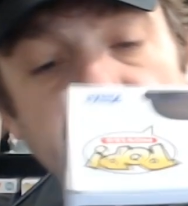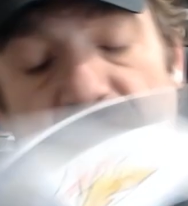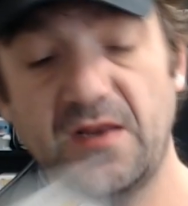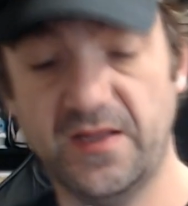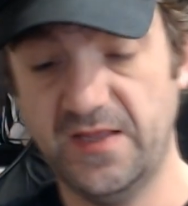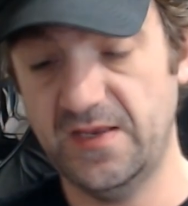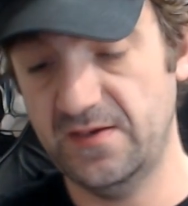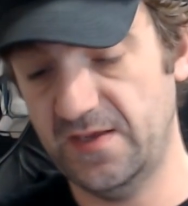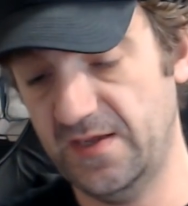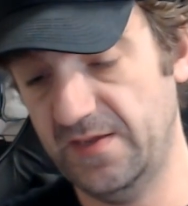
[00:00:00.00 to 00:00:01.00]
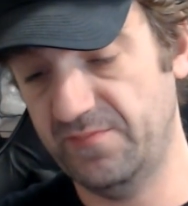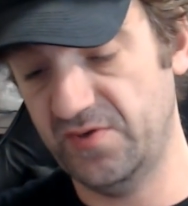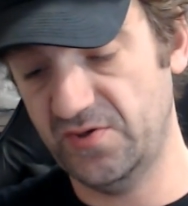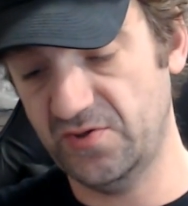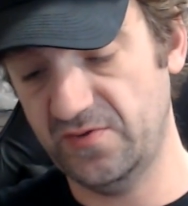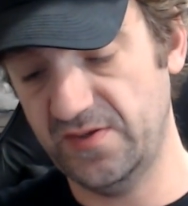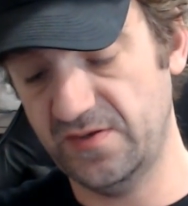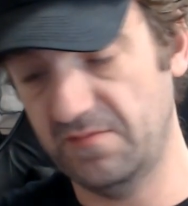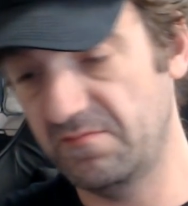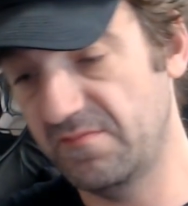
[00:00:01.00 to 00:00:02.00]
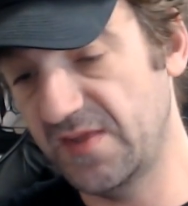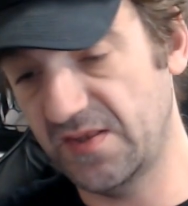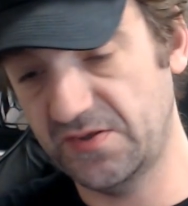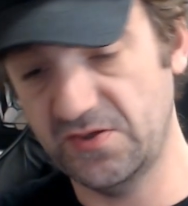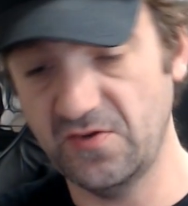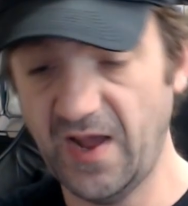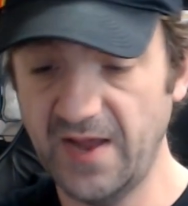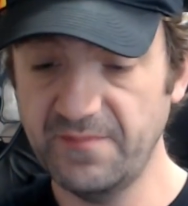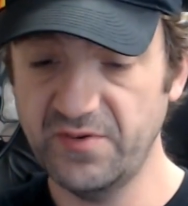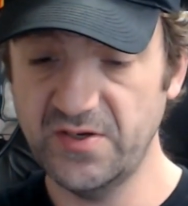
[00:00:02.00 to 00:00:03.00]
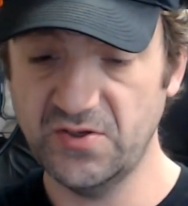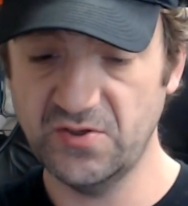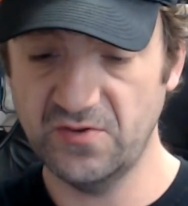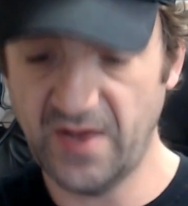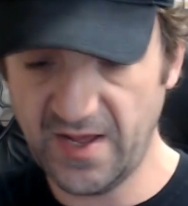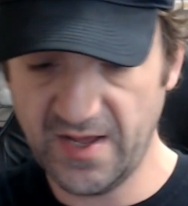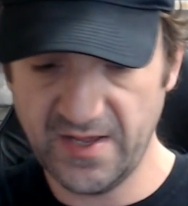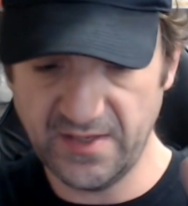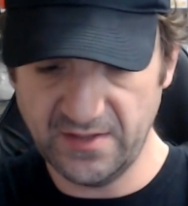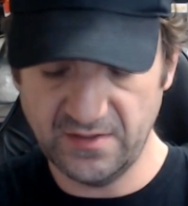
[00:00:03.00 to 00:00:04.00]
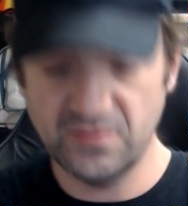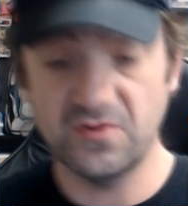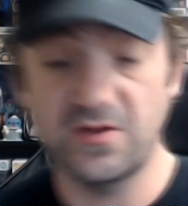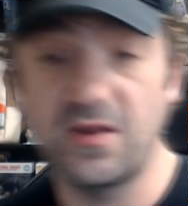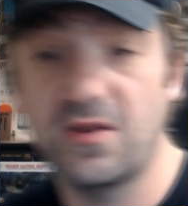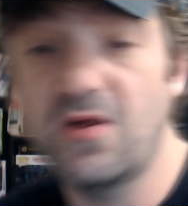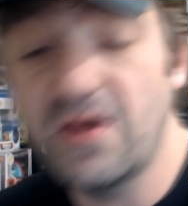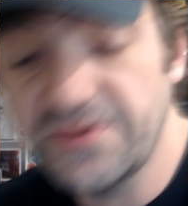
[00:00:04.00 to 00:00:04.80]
Again, I'm pretty sure he's a miss too. I'm pretty sure I took a loss